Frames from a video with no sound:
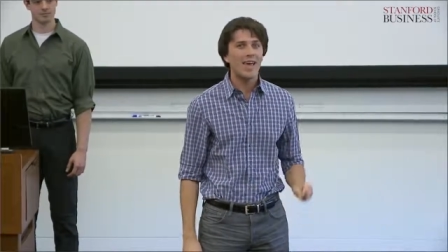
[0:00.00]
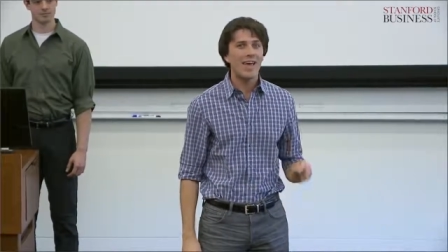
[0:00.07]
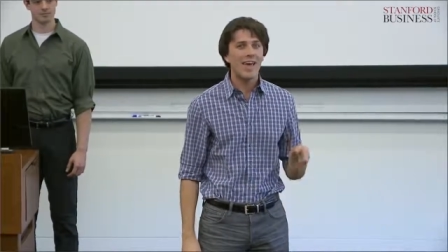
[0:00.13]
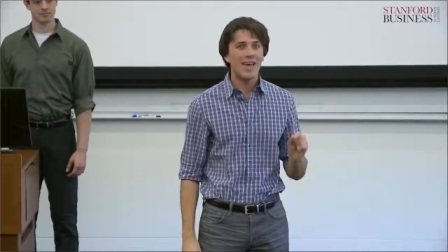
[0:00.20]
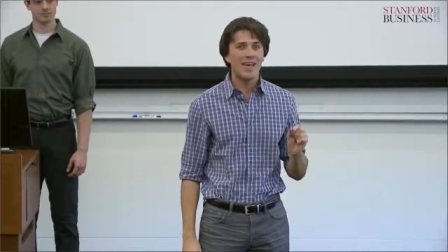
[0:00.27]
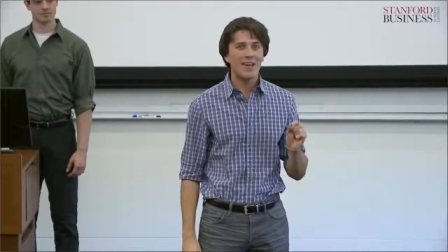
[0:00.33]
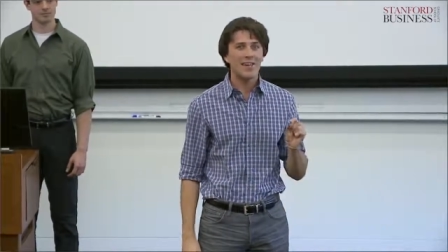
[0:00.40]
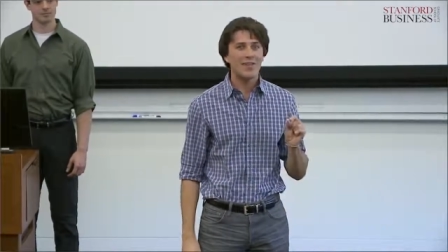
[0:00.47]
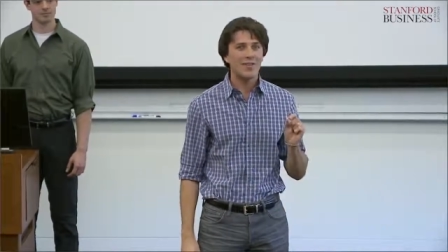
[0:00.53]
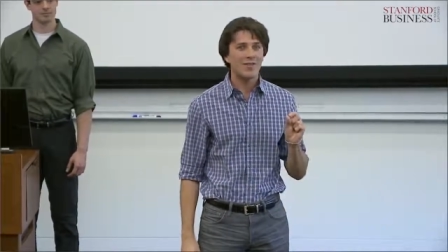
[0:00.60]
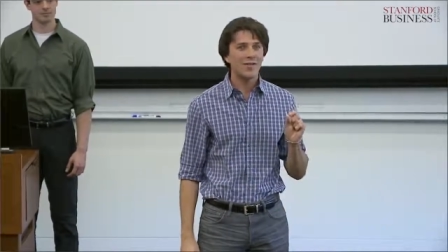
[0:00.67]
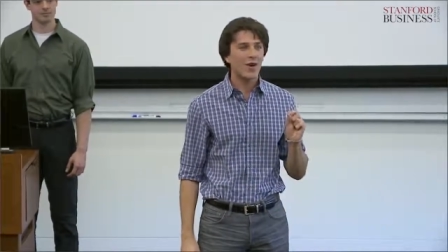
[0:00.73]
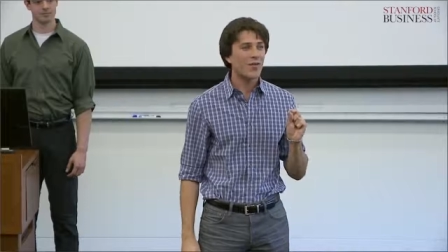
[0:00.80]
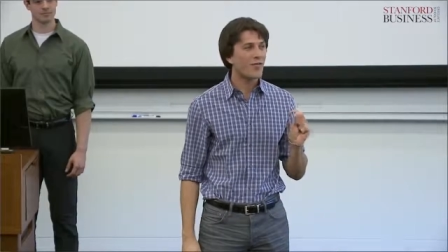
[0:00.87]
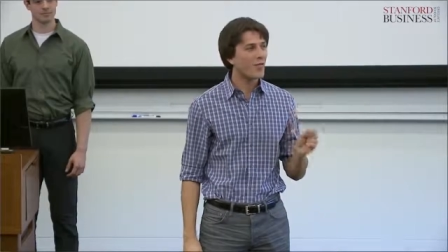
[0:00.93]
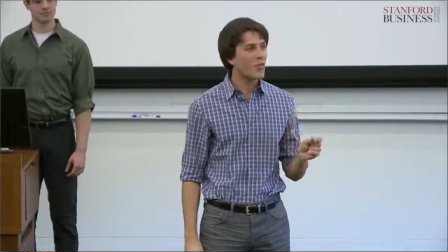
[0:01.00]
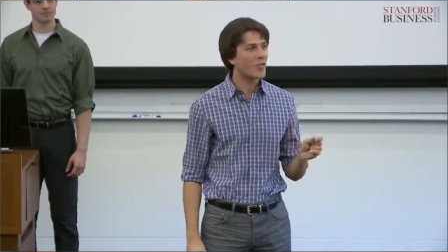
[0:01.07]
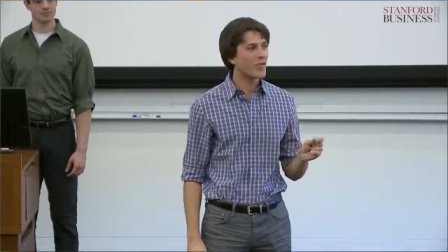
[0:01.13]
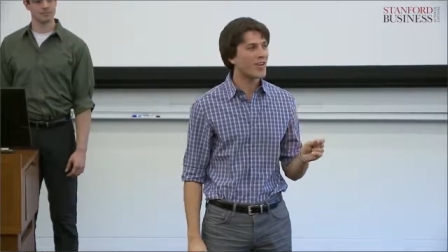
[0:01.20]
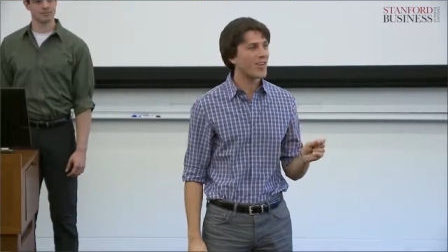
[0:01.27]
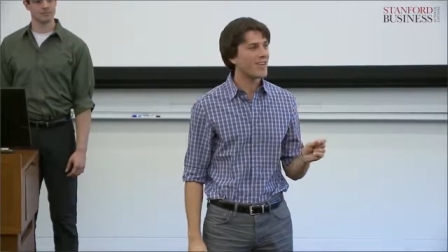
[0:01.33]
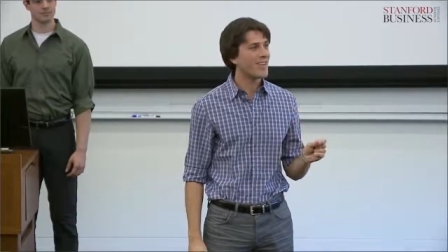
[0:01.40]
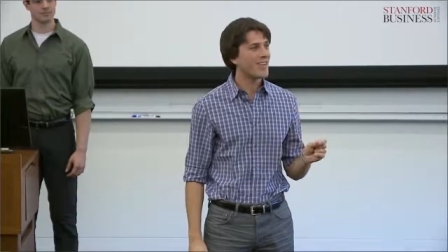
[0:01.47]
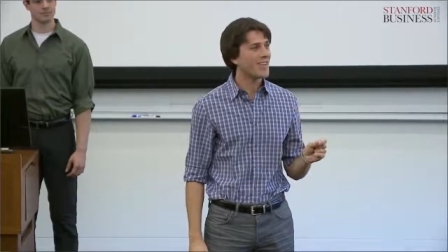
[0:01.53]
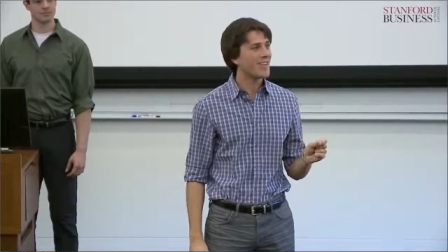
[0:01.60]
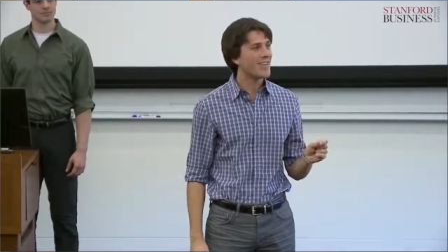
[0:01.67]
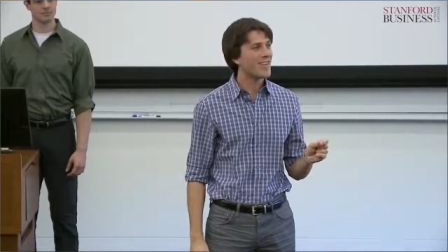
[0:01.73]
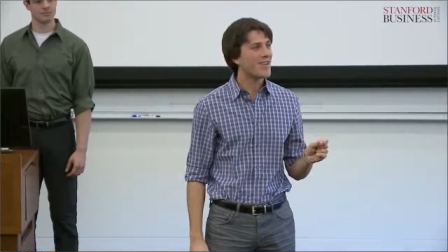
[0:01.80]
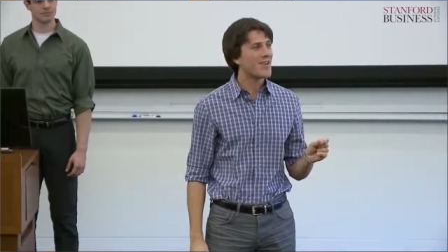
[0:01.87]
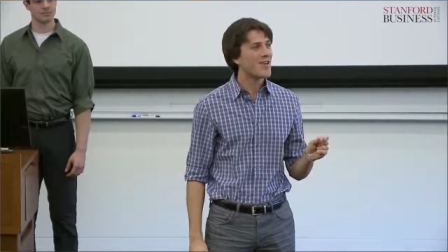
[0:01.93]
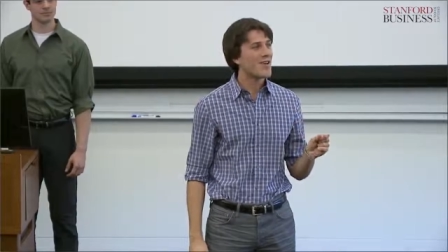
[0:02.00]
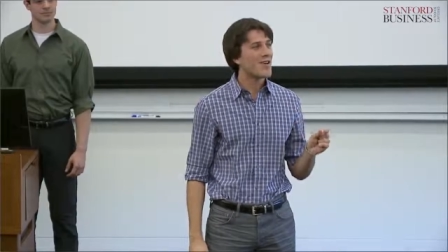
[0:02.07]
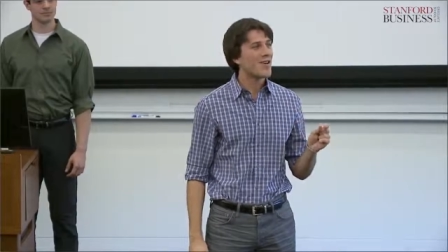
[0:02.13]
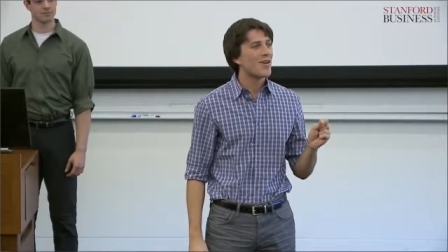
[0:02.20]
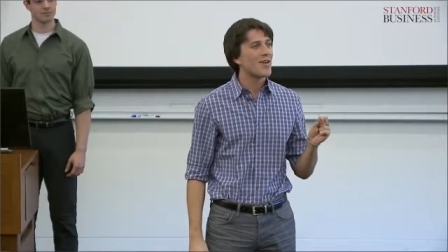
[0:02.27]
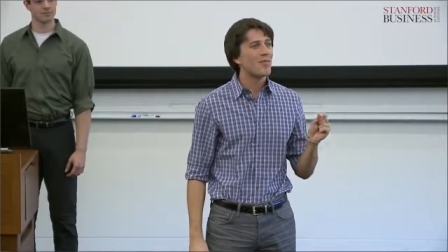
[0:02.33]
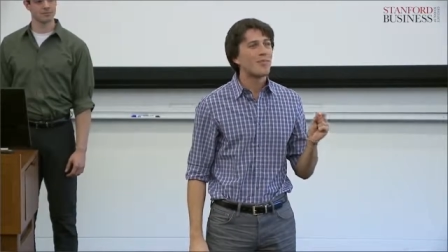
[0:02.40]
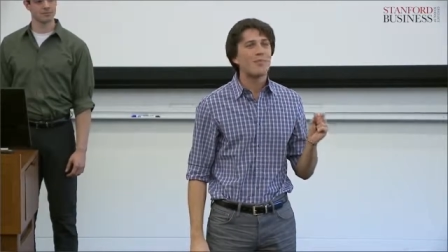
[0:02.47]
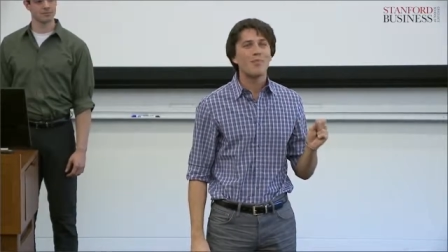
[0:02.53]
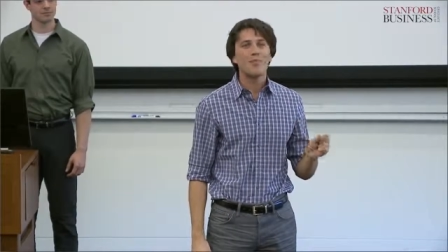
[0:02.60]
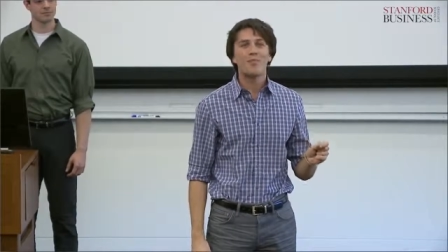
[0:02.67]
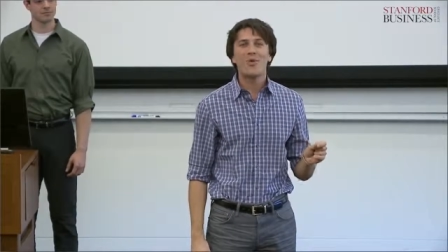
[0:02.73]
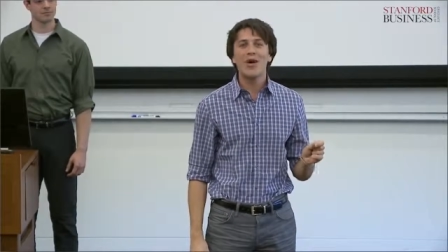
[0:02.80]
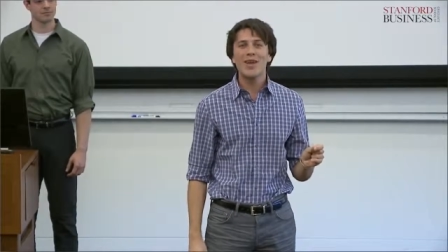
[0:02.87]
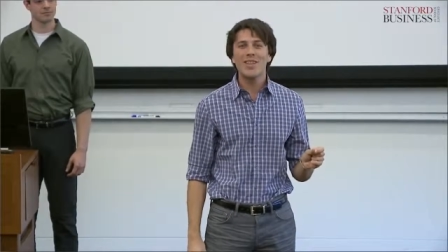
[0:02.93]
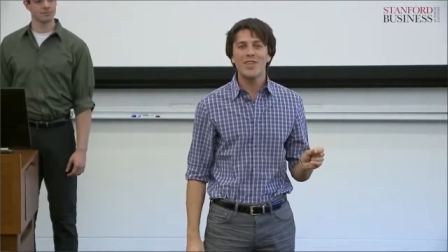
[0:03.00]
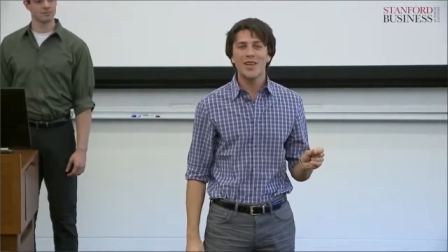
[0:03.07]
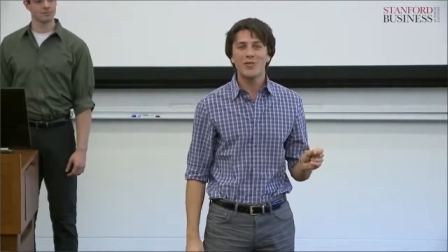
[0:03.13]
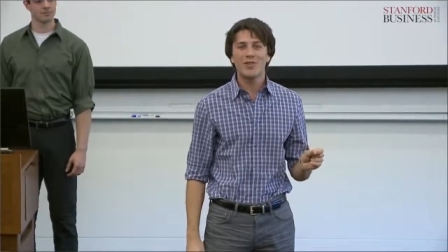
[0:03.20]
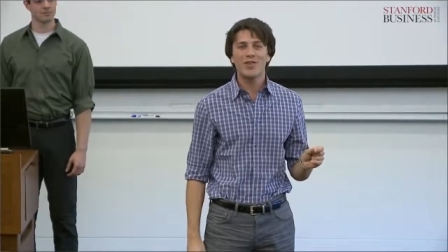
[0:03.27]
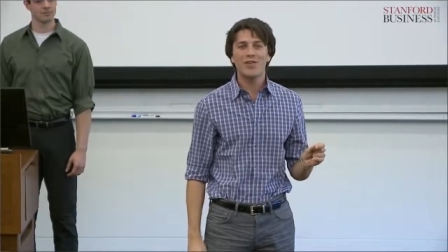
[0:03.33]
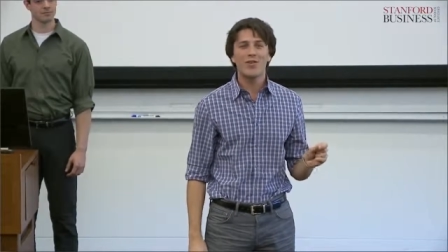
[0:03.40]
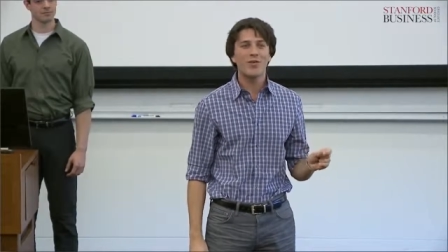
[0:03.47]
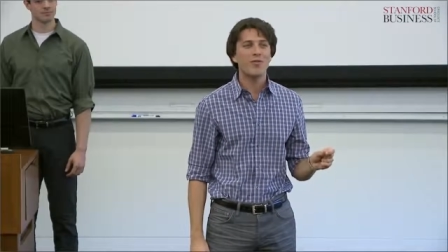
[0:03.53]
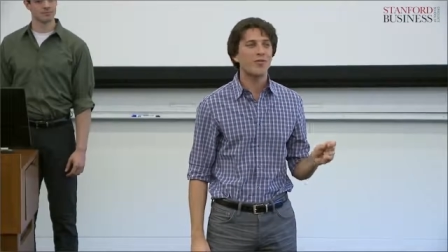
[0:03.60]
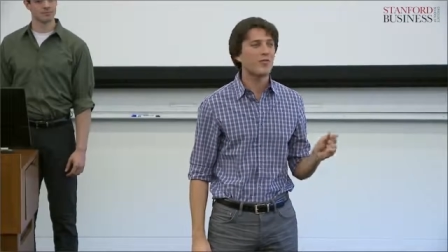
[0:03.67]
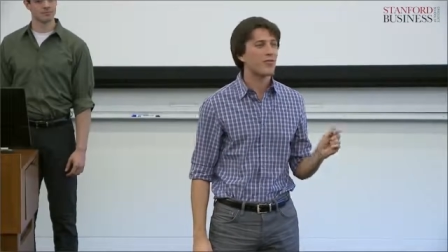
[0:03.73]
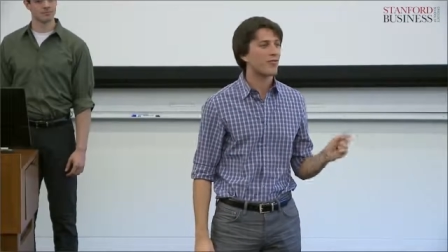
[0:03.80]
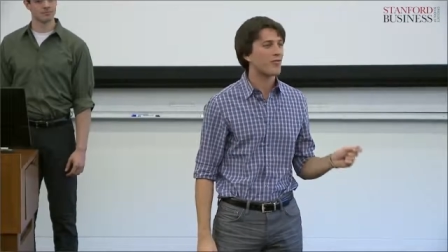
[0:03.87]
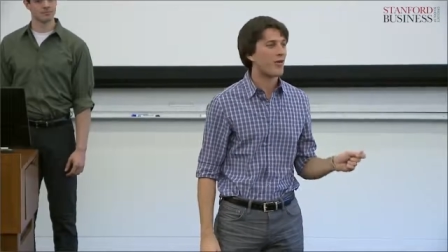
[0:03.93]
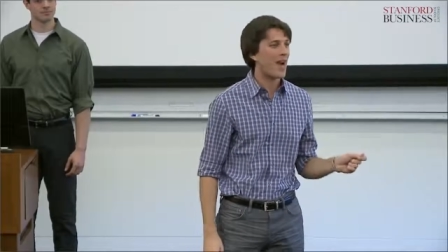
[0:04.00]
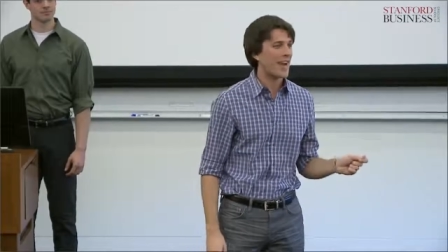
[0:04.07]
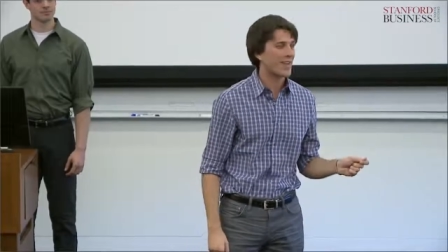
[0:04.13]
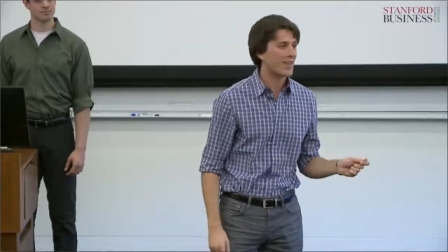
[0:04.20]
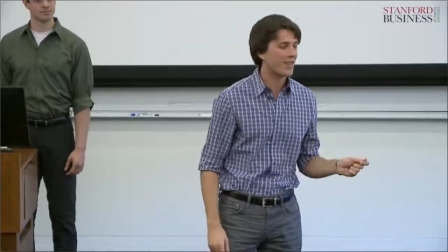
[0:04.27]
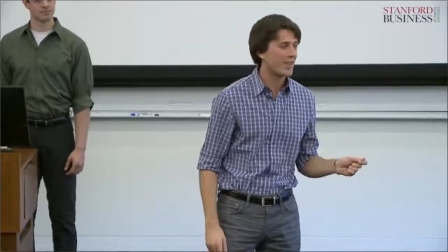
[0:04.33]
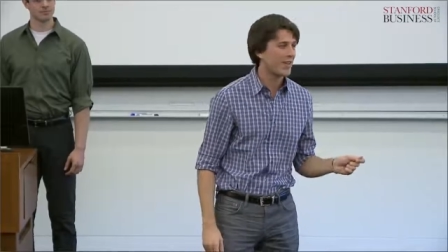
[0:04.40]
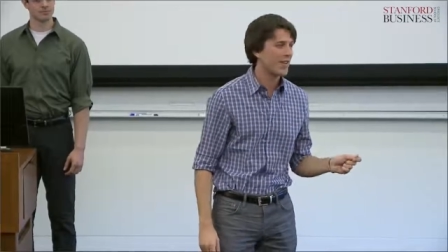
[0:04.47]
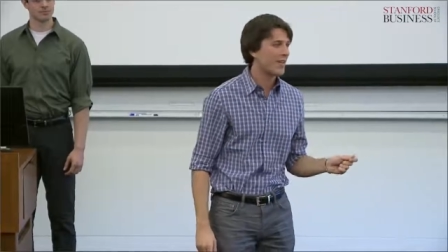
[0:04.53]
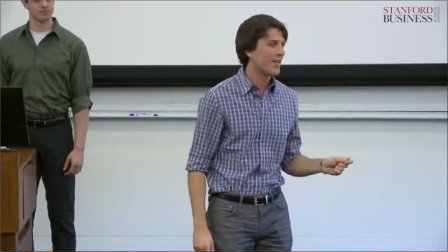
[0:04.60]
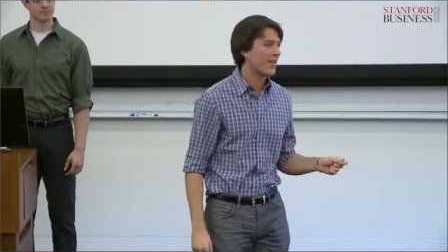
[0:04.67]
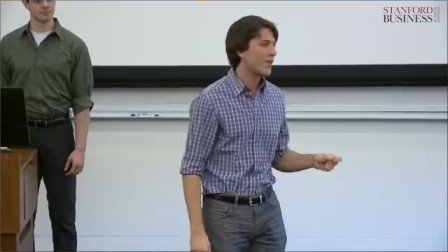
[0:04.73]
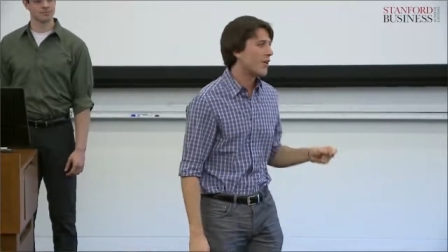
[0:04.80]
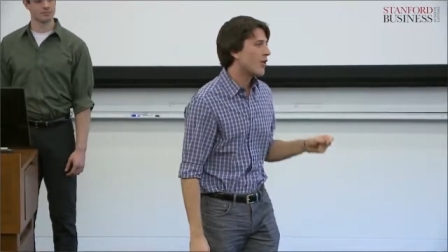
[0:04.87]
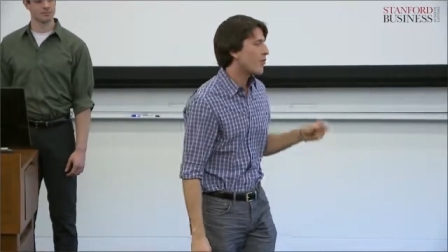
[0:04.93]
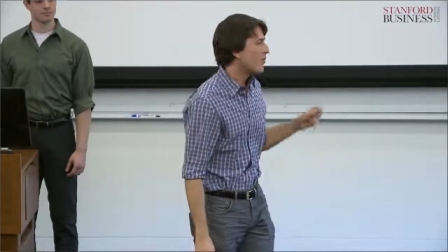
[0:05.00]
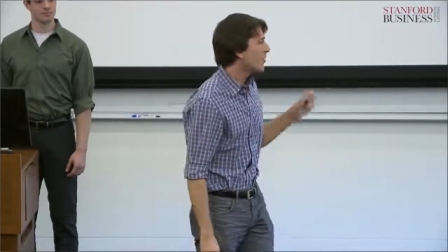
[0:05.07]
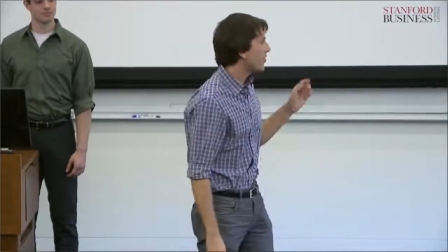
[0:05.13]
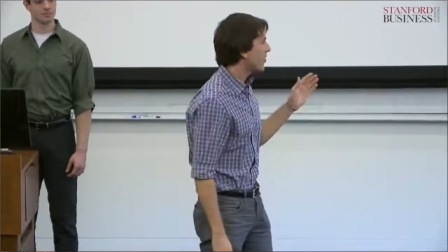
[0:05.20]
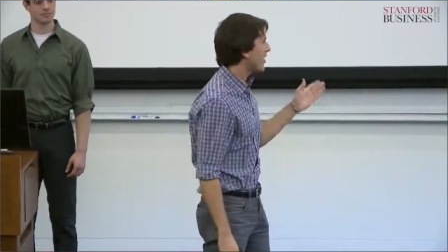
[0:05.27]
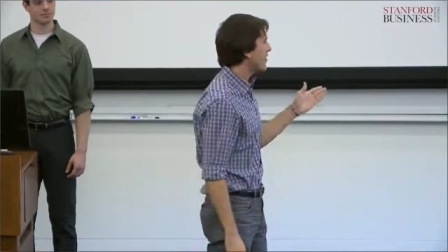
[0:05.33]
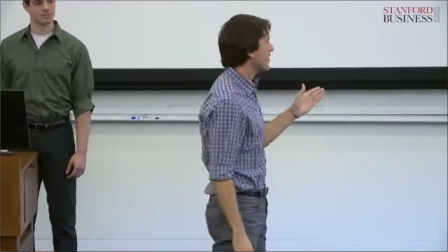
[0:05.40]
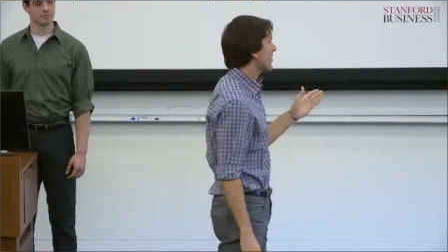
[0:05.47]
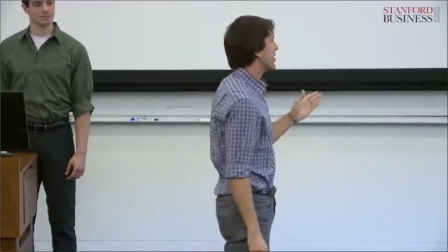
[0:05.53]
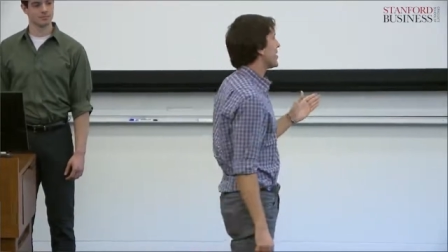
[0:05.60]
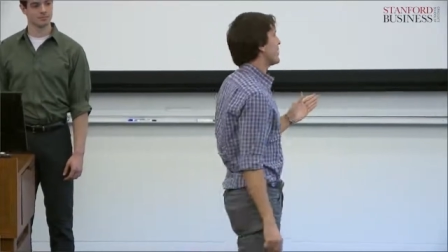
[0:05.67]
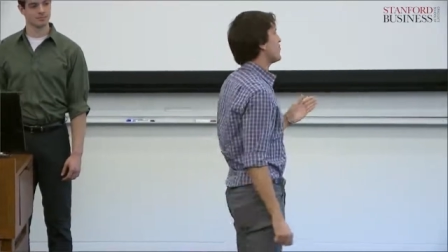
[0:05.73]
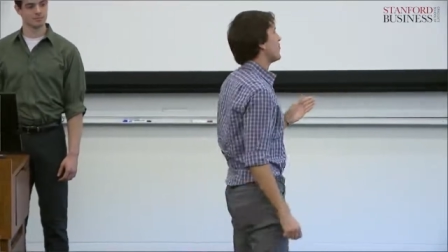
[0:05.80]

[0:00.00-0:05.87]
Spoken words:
And unfortunately, body language can also distract. We've seen this clip